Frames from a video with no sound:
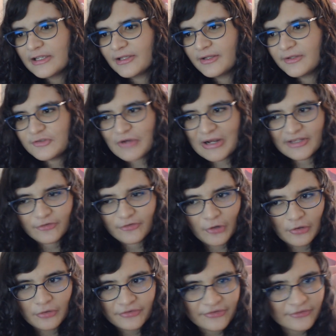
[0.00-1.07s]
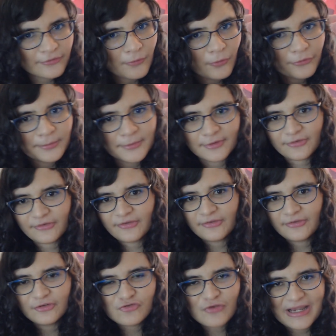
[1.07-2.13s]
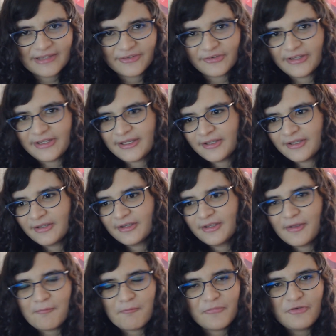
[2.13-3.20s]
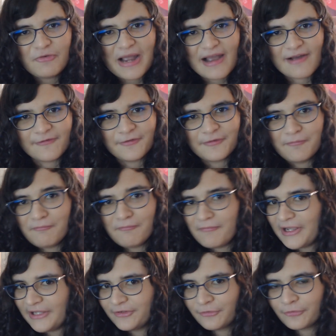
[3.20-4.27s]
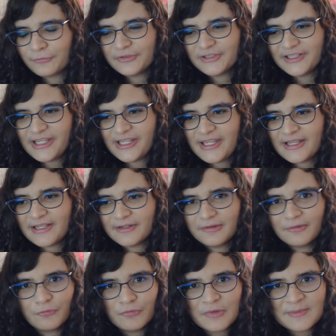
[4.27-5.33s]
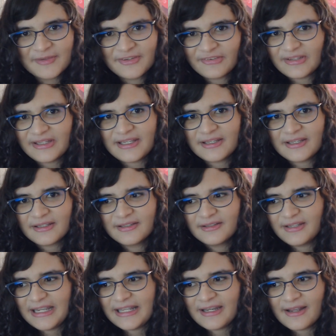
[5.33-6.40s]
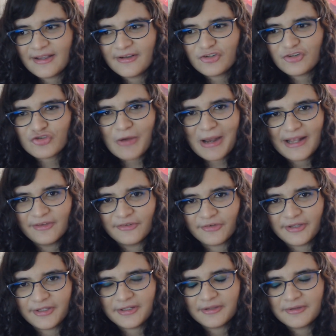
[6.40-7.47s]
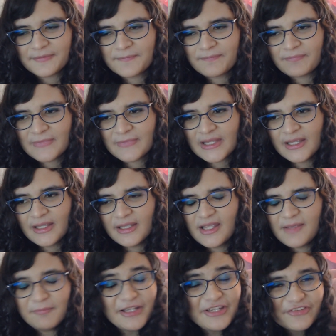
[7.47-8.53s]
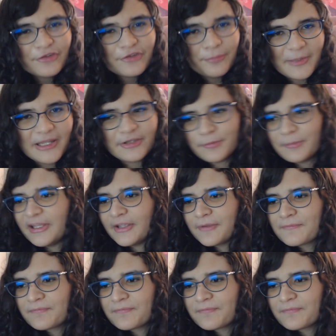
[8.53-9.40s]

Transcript: trans girls in school sports, trans league, you have men's league, women's league, and trans league. Please explain to me